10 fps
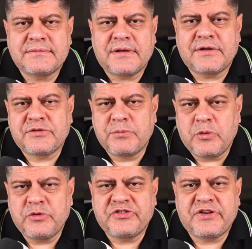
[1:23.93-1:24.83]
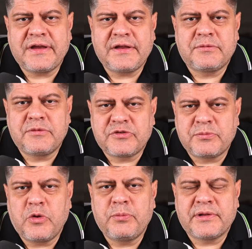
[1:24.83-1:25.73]
a small state,
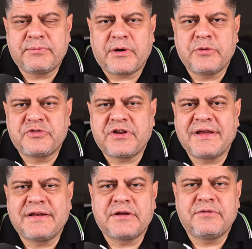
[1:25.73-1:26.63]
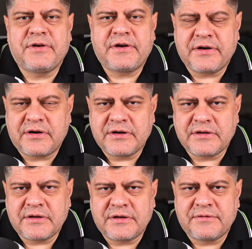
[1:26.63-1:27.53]
small but proud state in the very heart
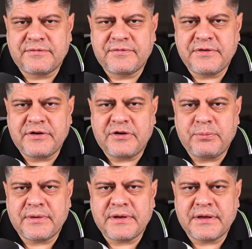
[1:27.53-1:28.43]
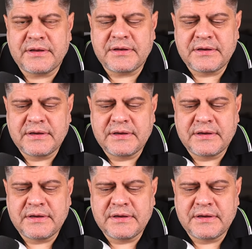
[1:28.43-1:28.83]
of Europe and